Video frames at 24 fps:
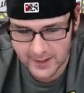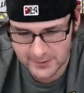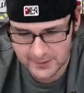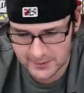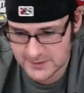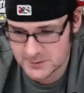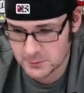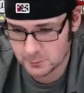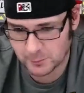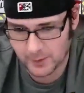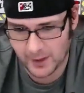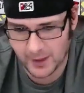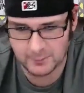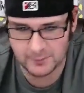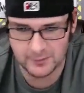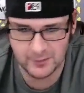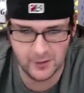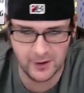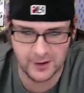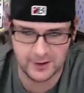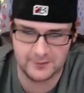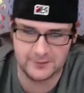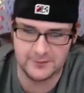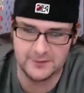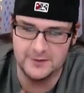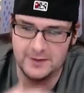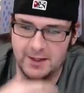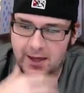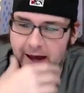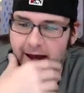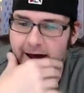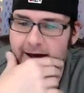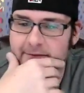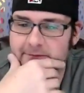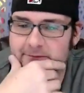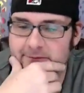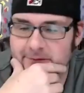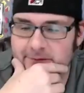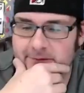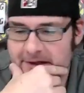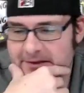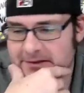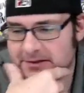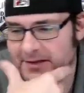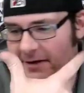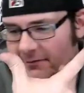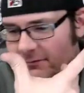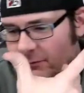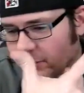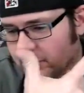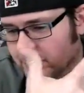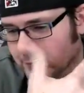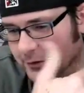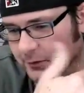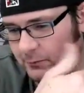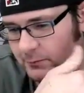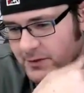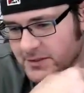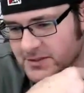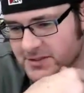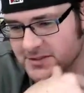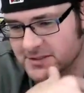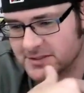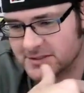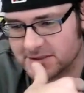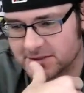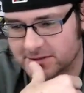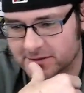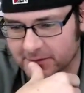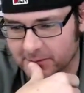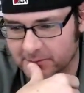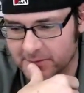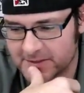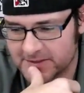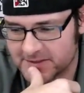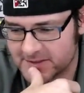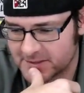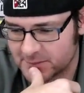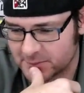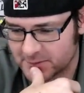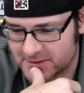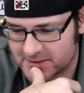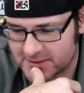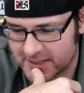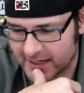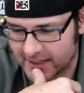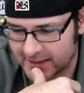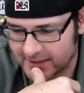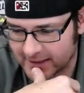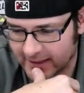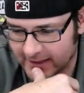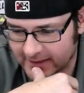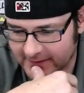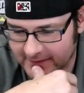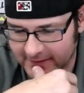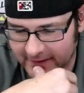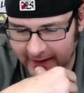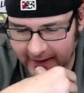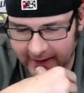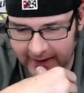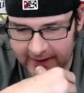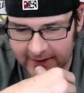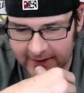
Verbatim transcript: it's probably been longer than that. Devin or Mrs. The Mrs. was saying that. uh